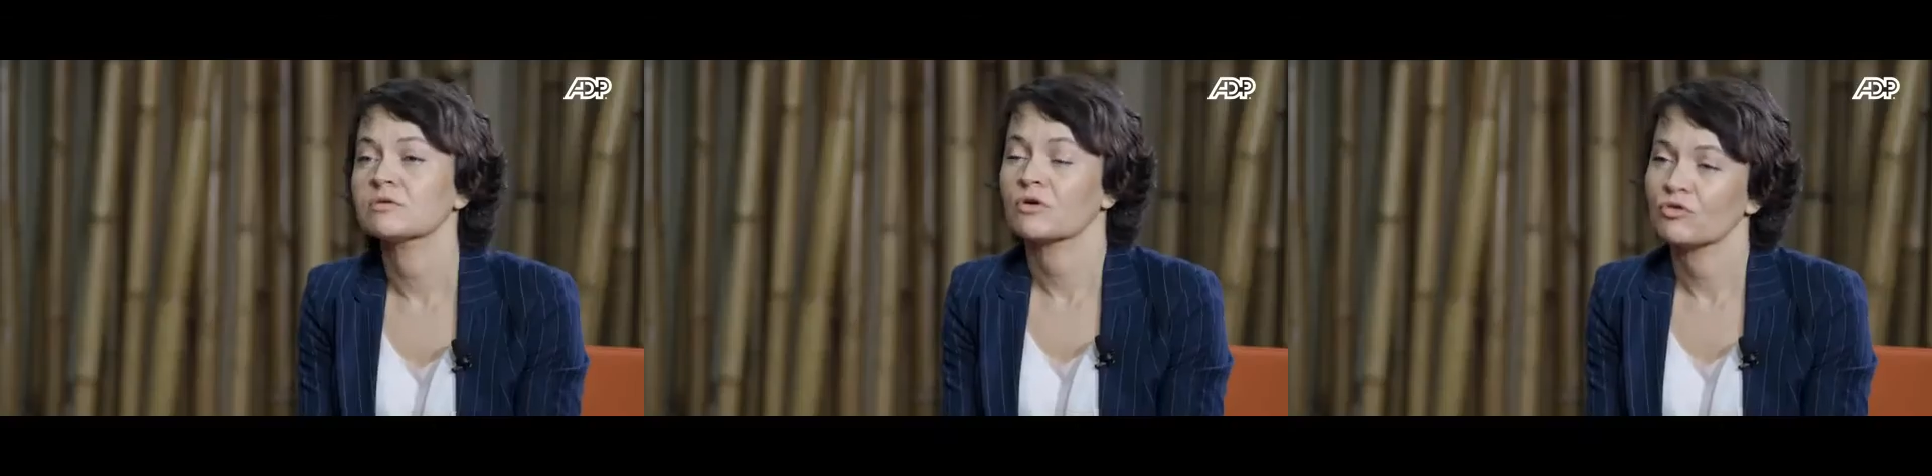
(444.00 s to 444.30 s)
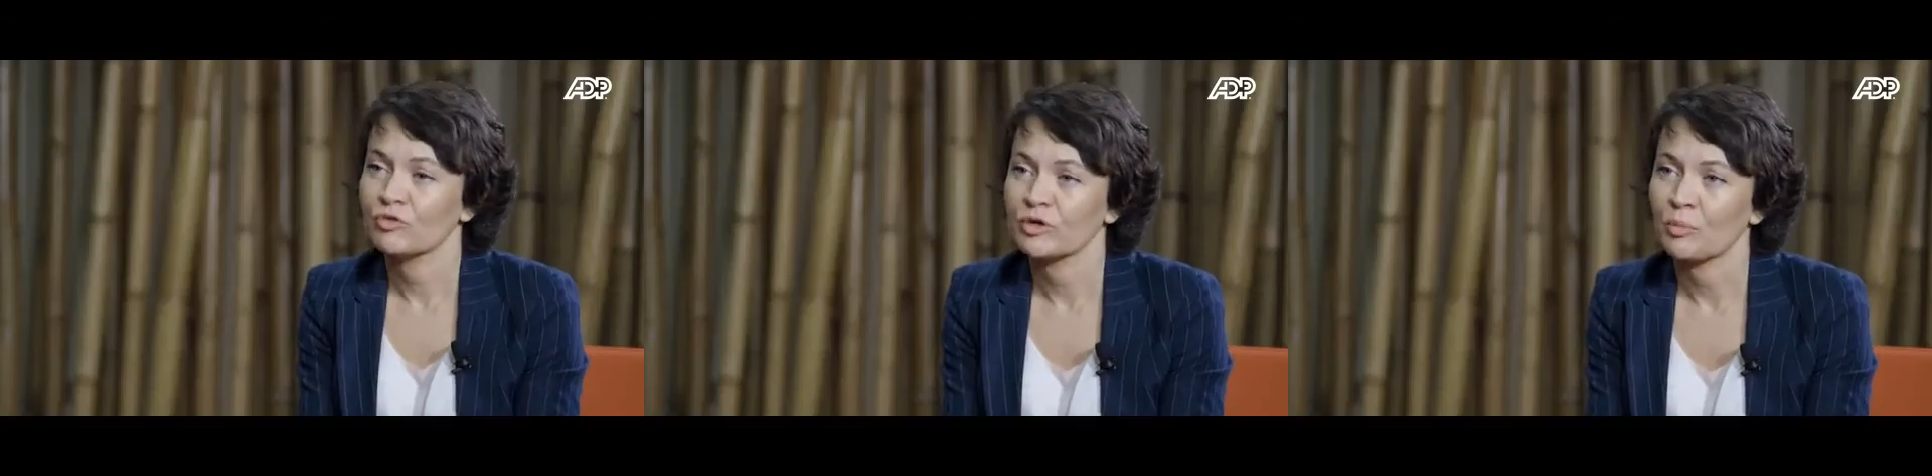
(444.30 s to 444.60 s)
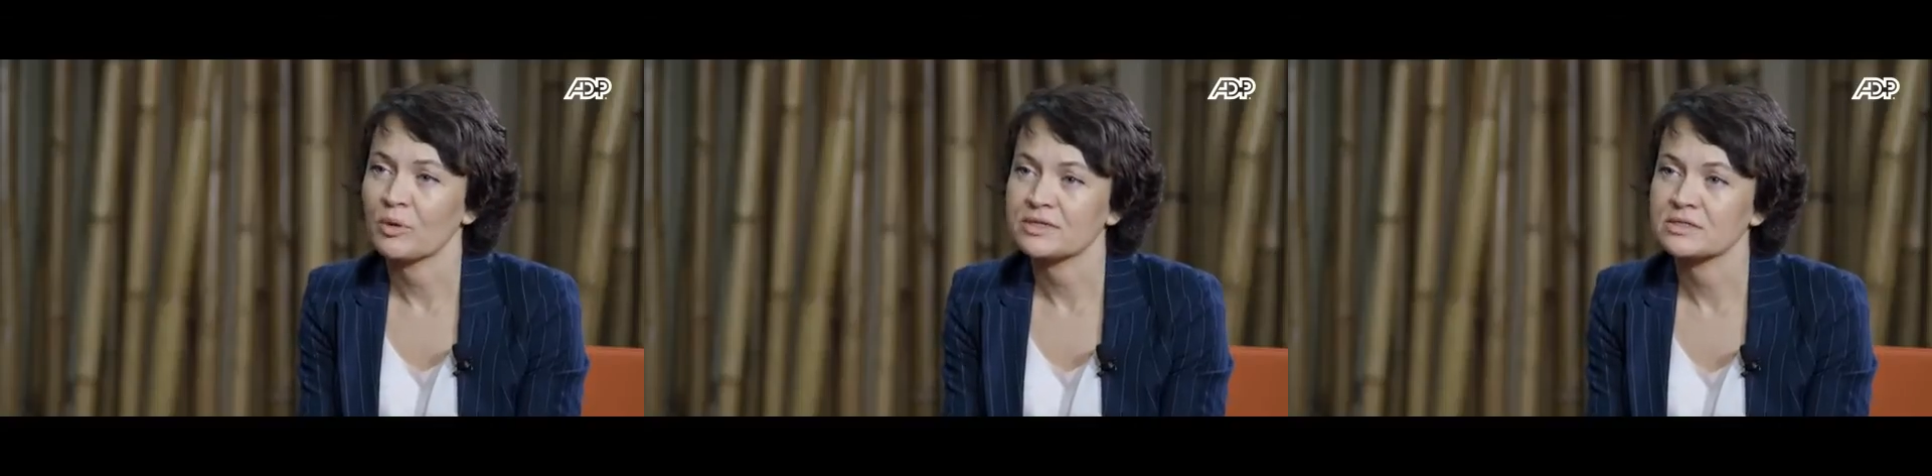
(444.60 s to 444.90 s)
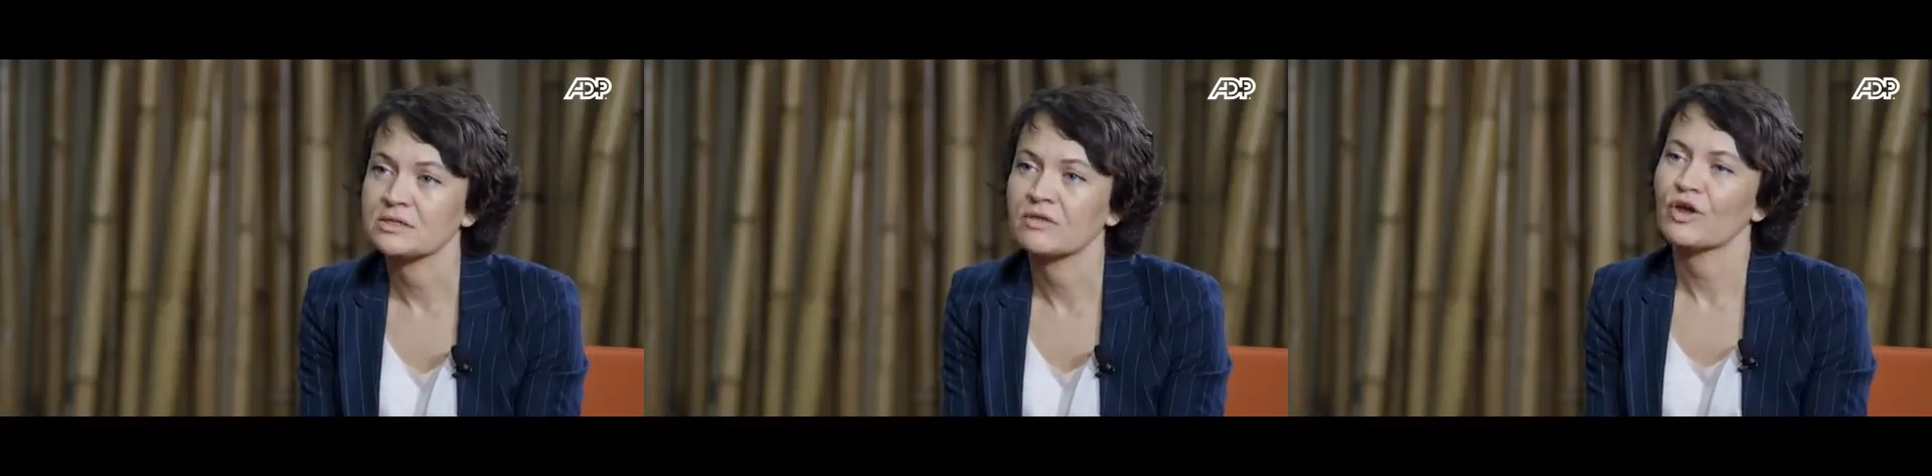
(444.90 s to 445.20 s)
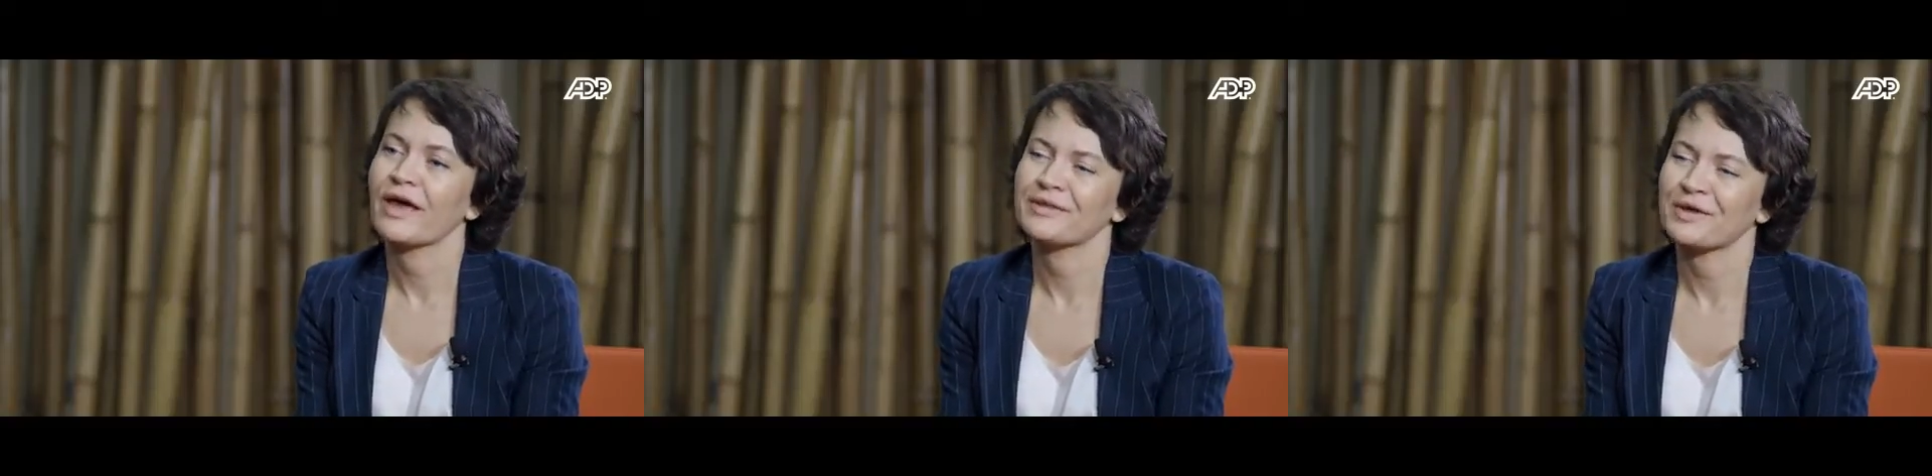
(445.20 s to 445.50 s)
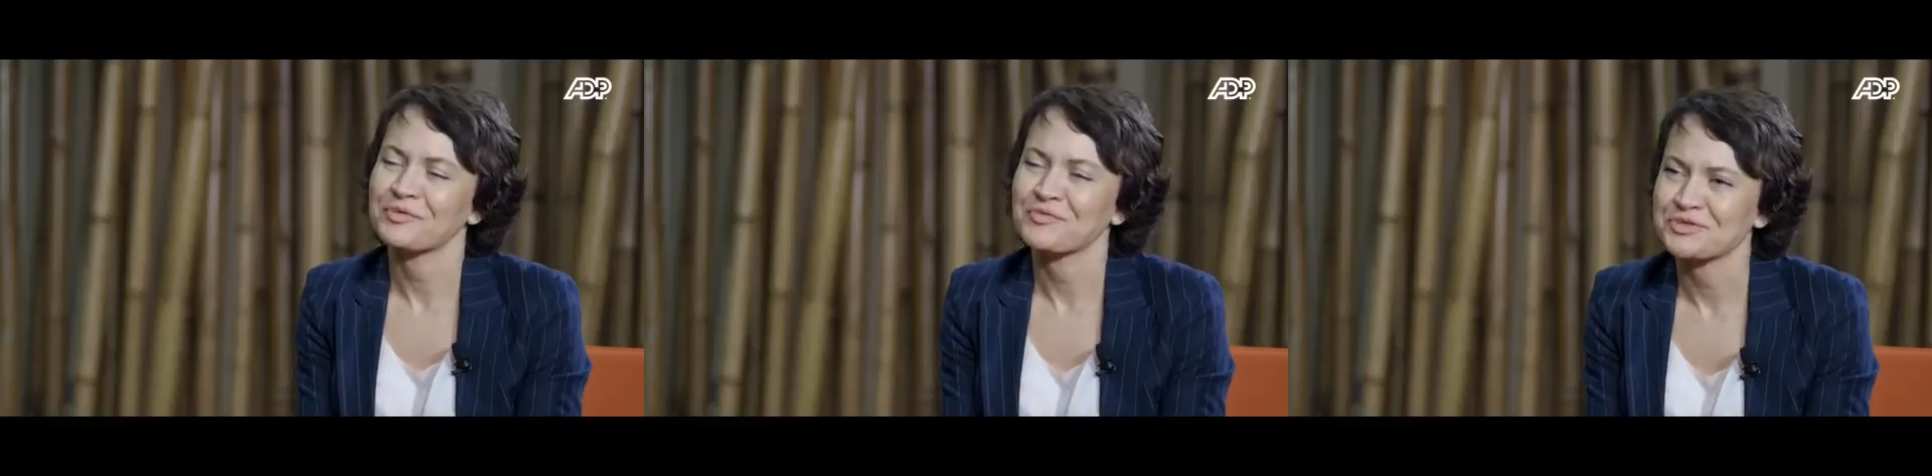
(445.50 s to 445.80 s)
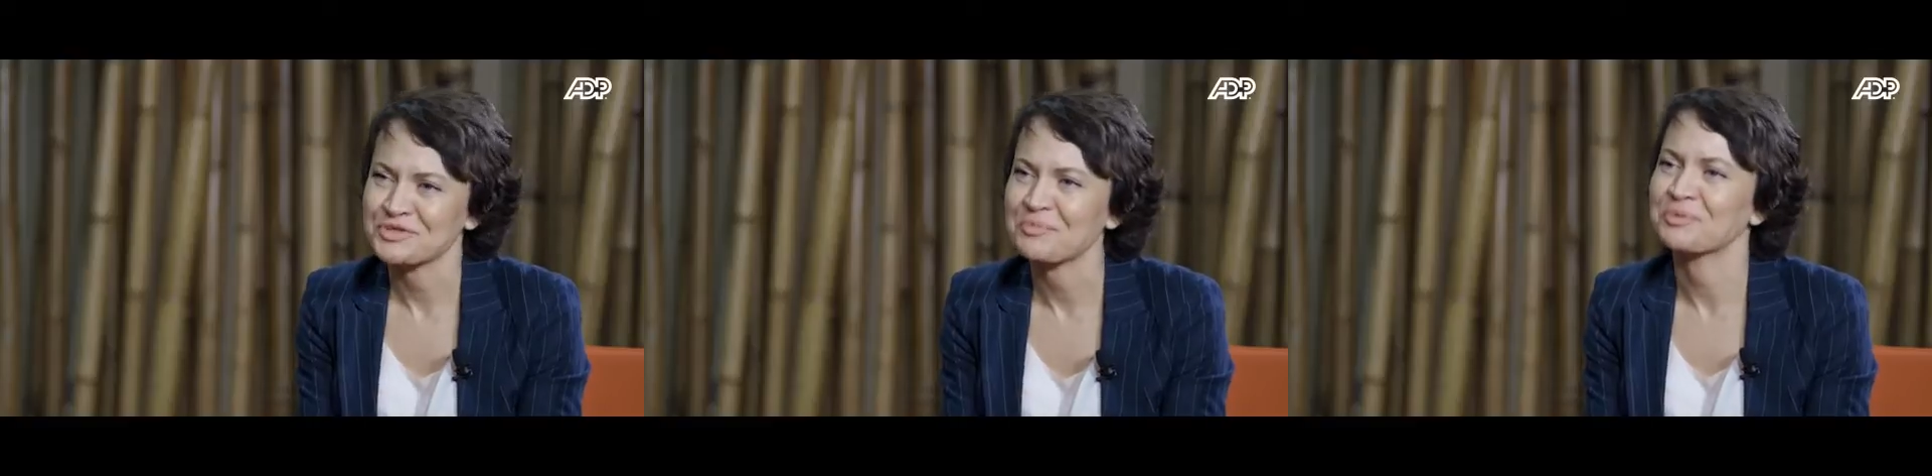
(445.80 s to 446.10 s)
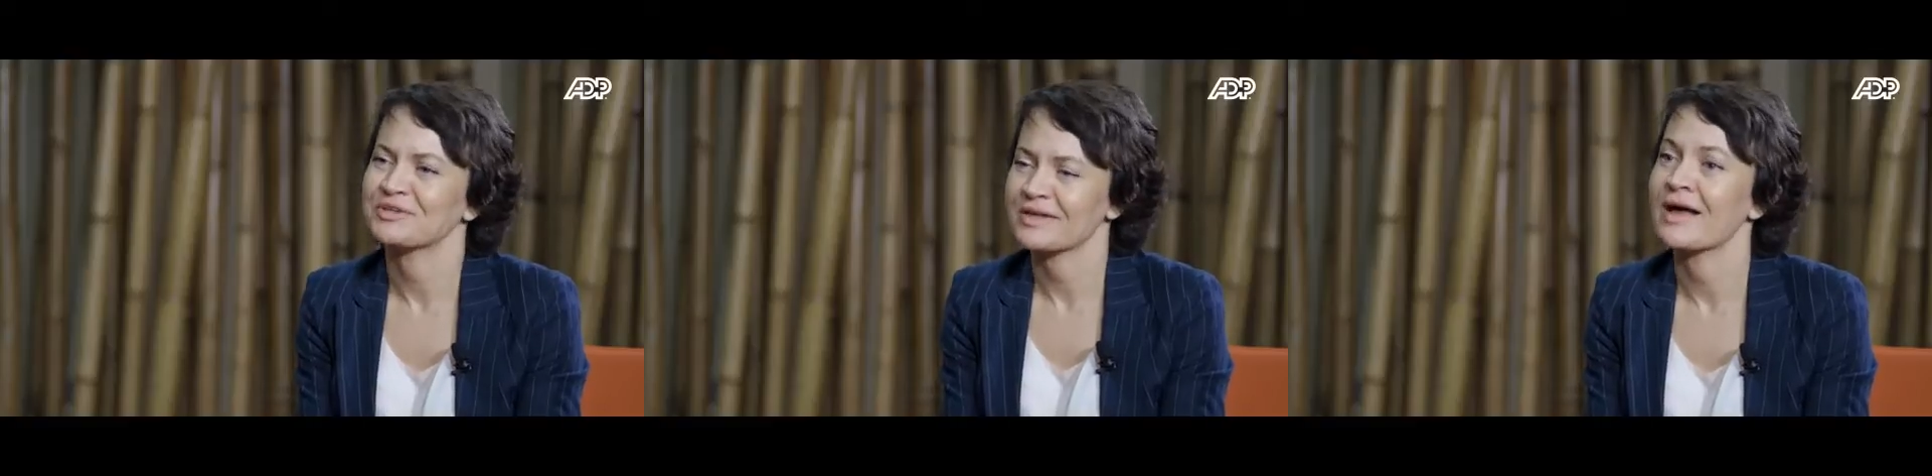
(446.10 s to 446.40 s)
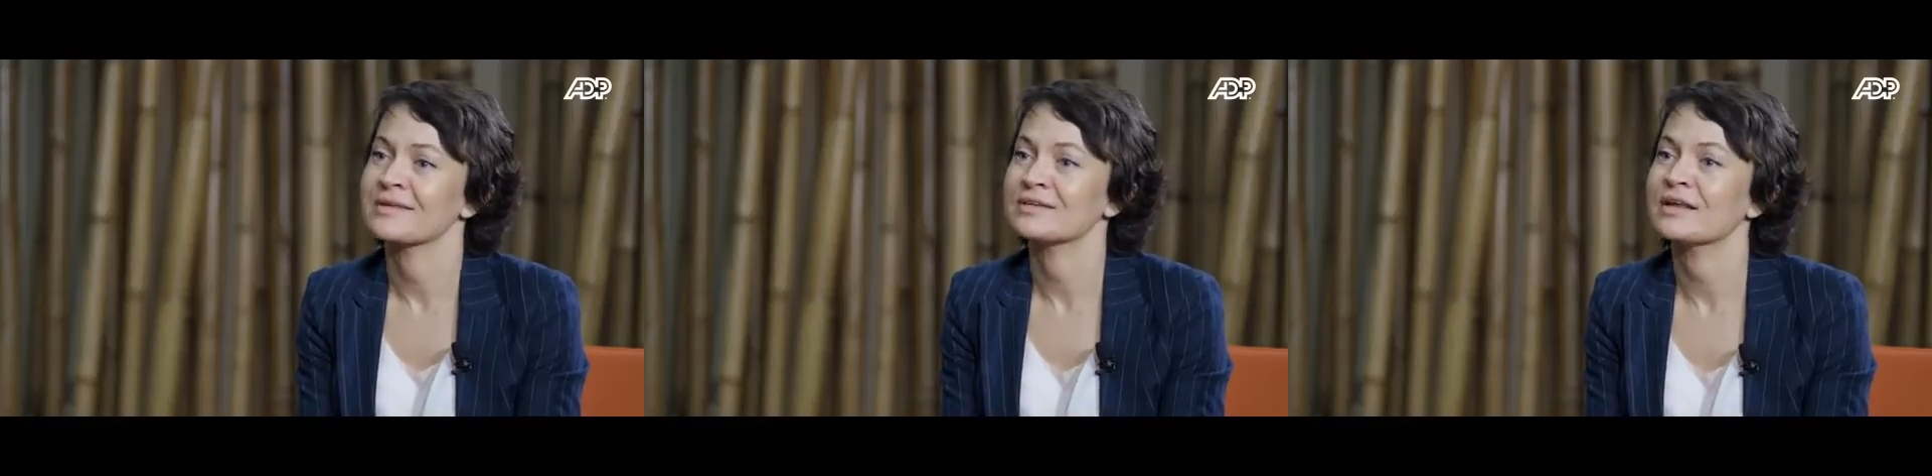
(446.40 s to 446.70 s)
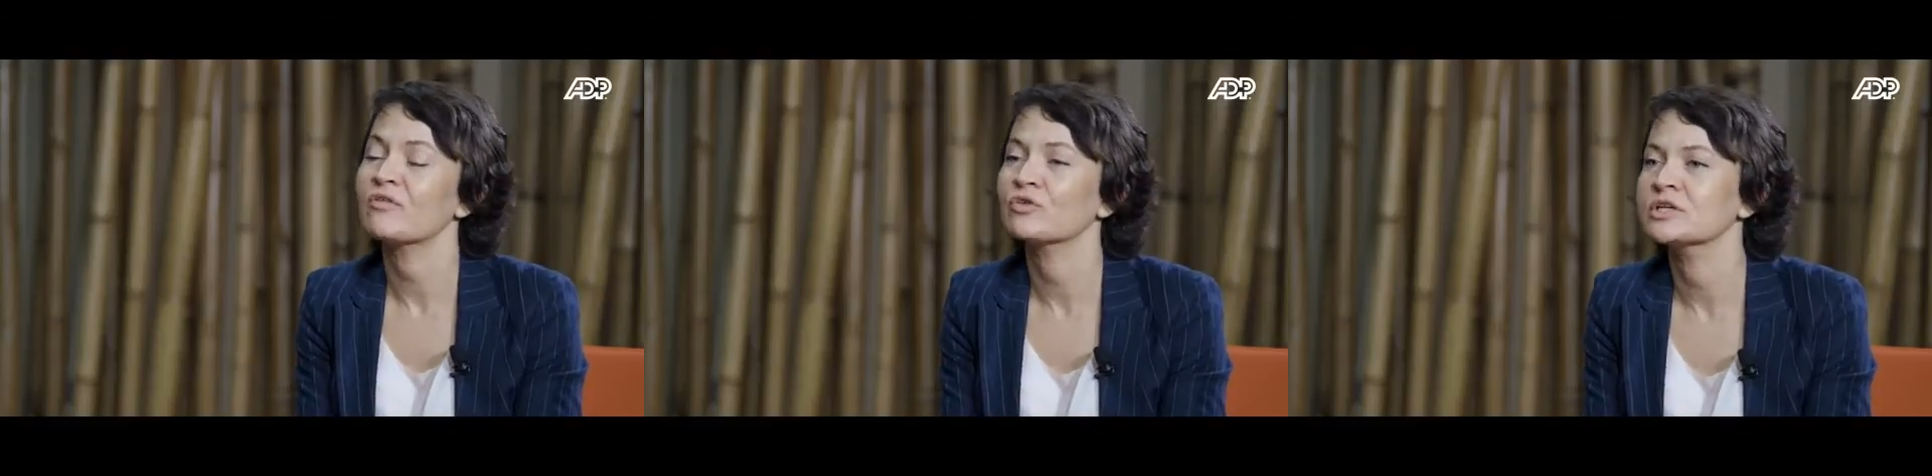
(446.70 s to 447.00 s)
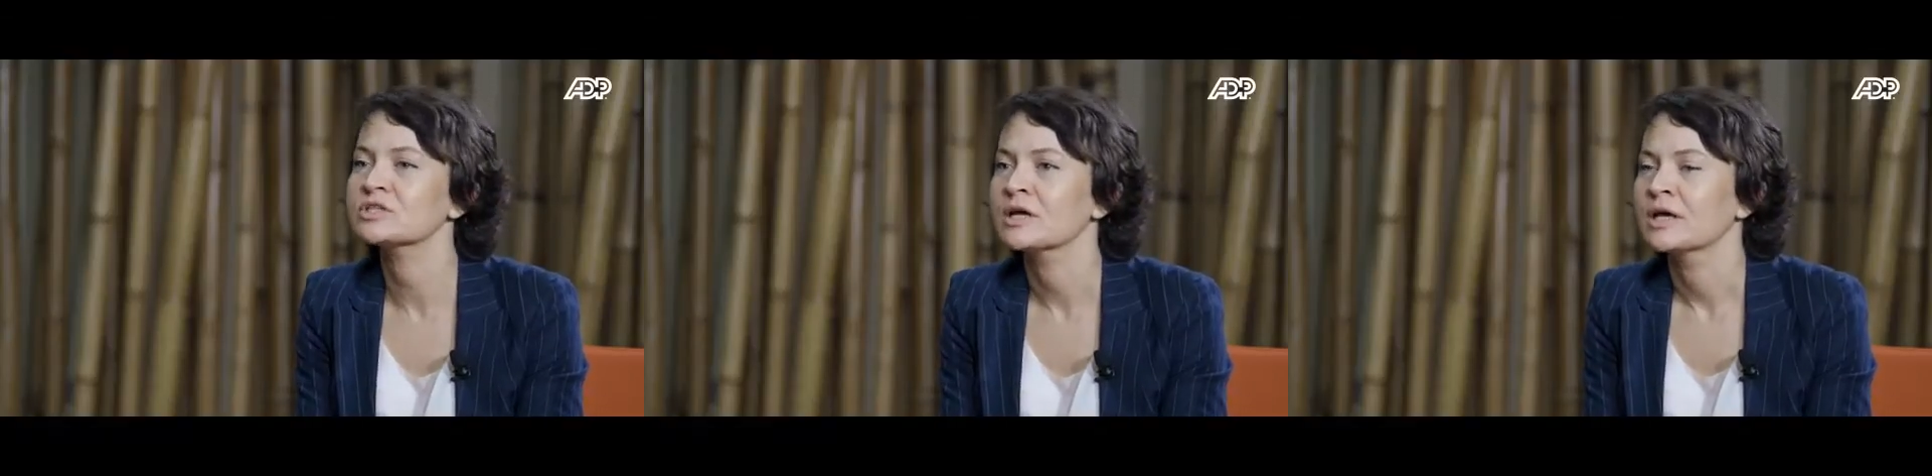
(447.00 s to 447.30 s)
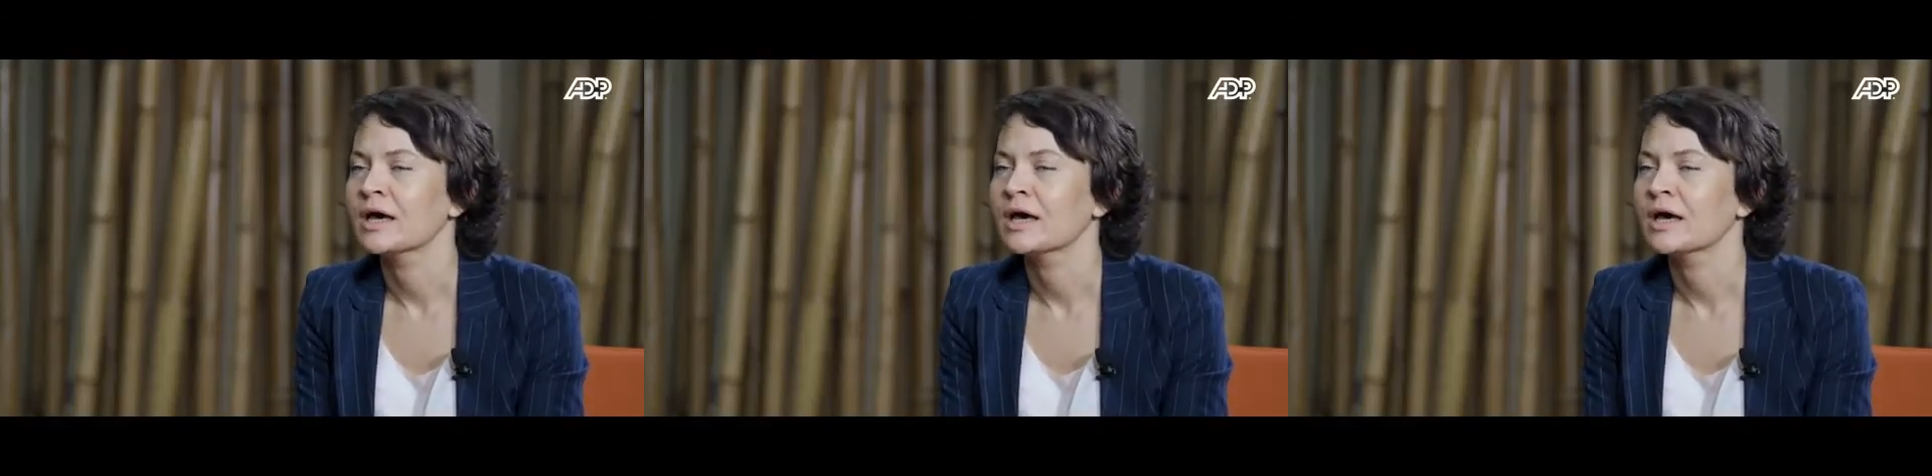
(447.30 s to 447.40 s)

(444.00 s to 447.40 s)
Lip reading: on the country complexity and the headcount, obviously, but as an average,